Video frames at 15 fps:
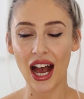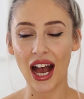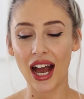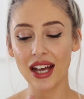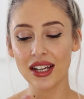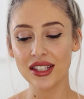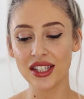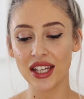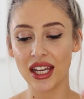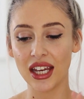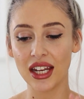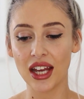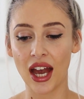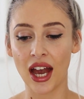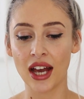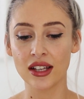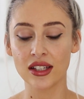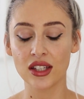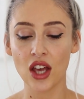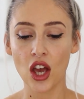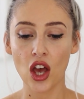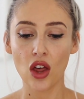I see it
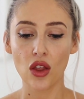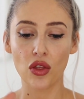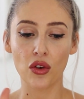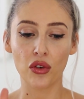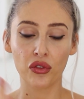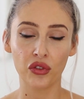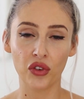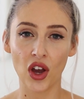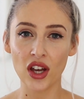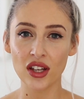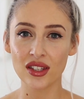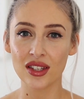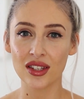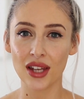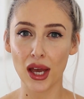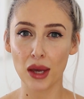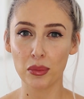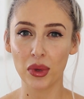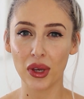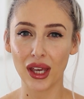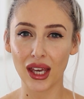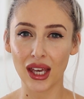as the first
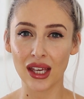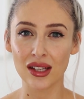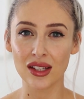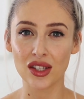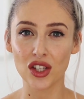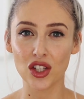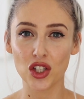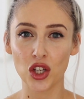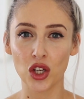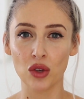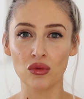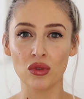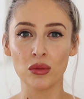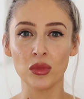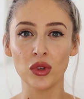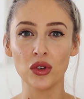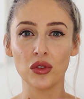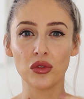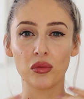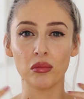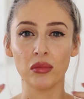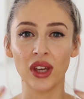step is to
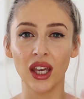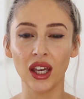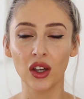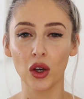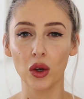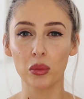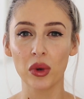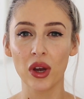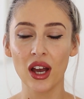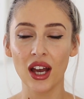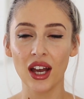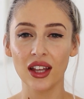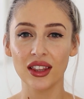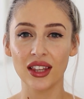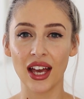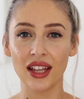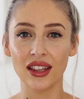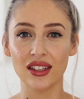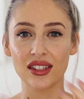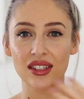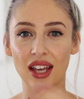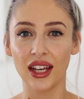remove makeup, then
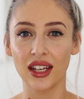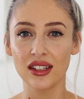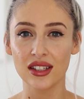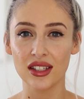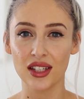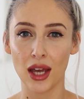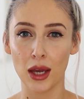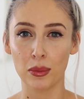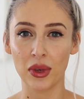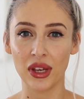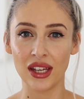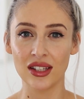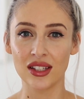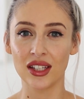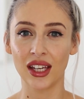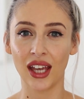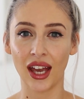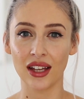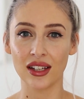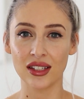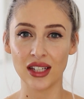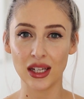the second step is to
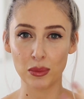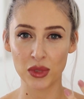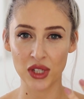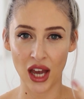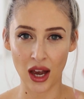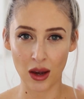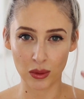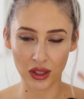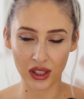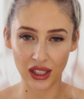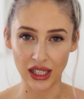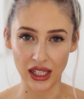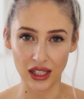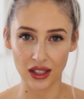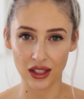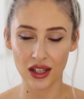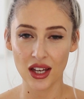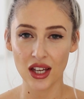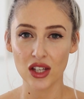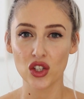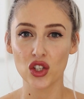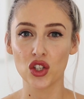get deep down clean.
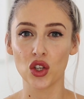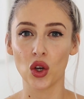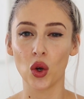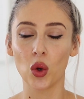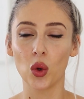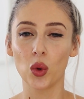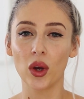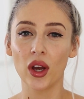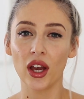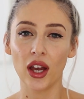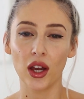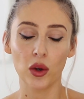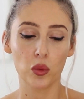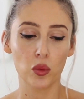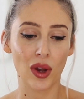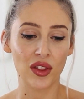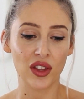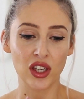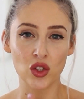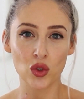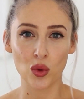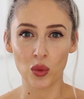So whether
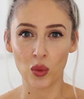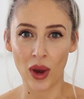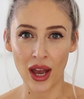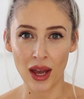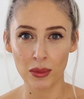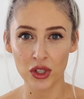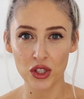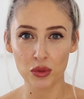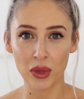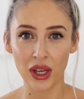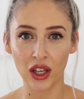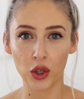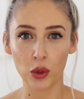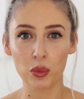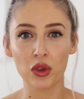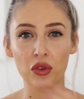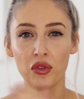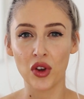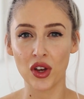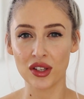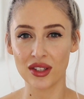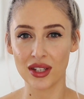you don't wear much makeup, the
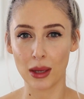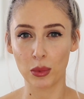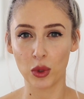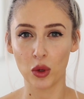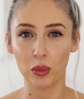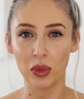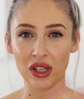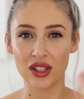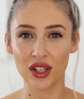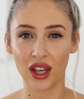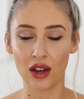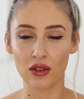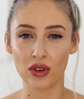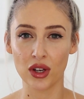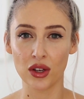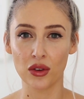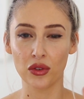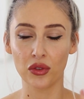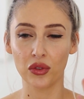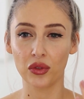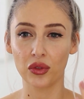first step could be to get rid of